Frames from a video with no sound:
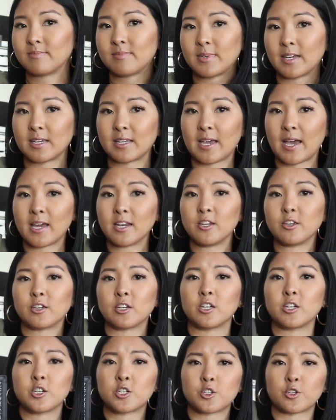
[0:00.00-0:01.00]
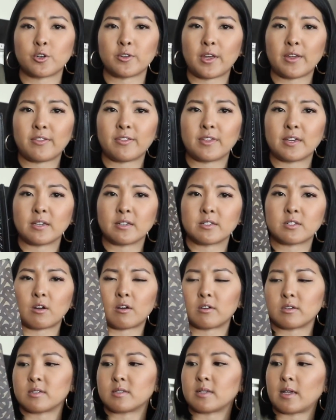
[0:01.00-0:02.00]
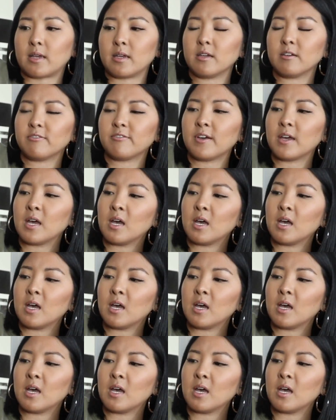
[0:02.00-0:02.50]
again, you can ensure that things are safe.